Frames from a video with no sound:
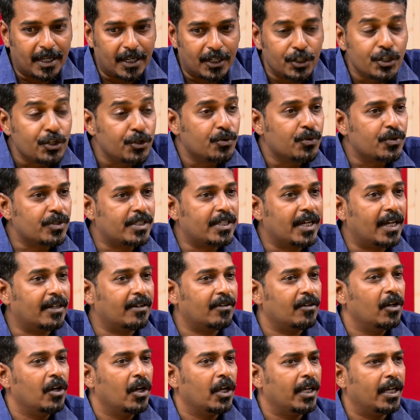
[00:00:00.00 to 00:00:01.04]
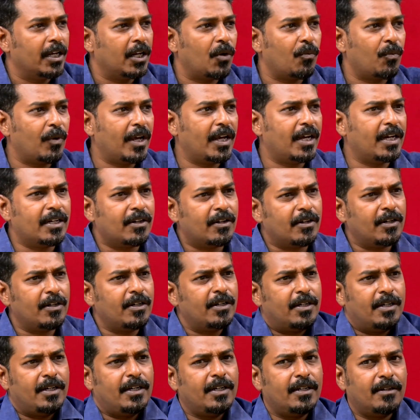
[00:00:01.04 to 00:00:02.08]
news that in a way
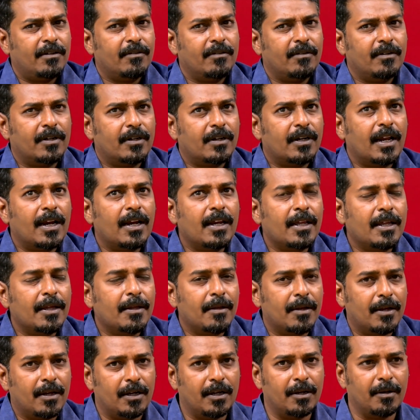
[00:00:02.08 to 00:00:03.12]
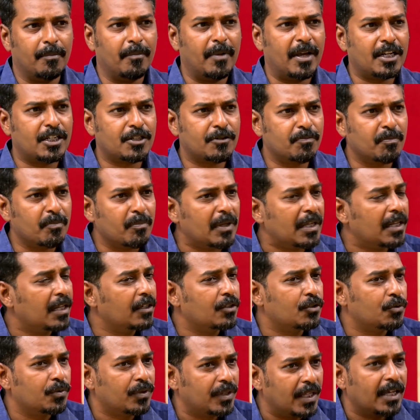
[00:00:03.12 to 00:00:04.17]
it really makes me
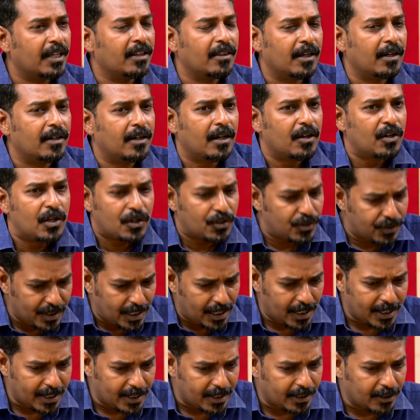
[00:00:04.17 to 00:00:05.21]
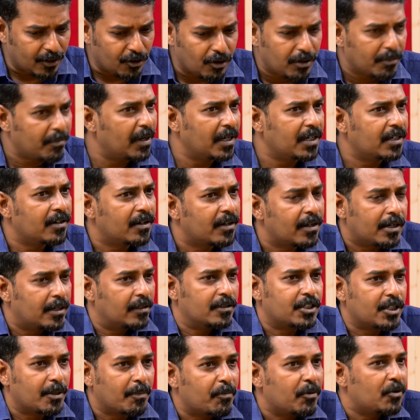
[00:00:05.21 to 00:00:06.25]
to think that Australian
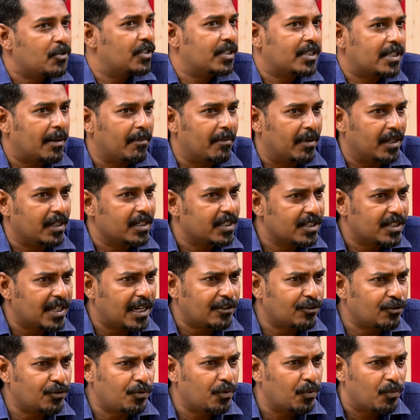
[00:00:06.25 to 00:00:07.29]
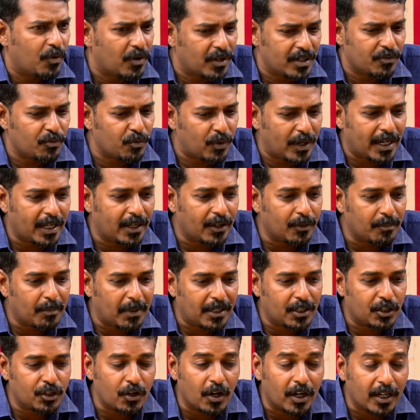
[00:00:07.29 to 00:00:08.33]
government supports Tamil. Is that true? Why?
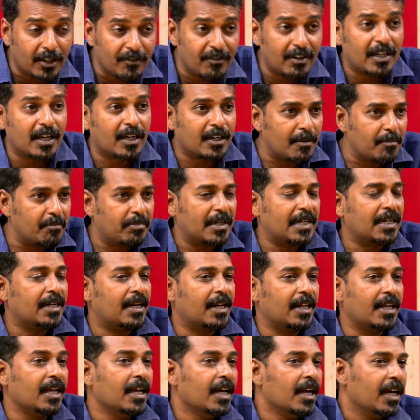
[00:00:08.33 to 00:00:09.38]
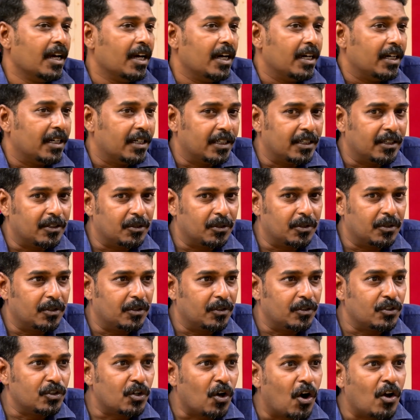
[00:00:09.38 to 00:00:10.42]
But you are giving a completely
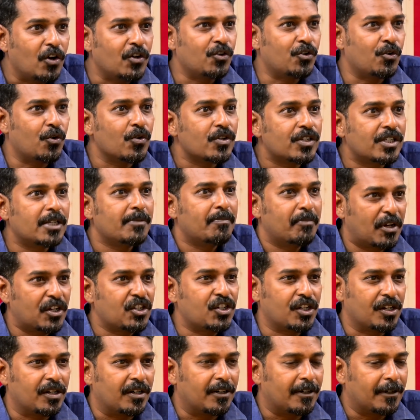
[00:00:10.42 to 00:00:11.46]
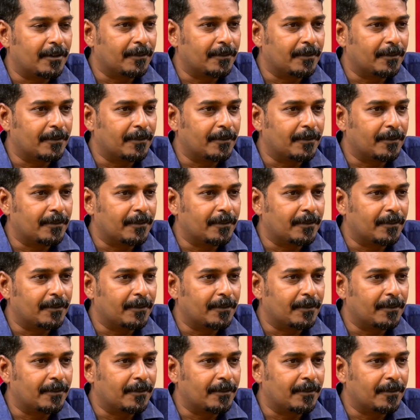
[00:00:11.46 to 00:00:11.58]
non-rosy picture.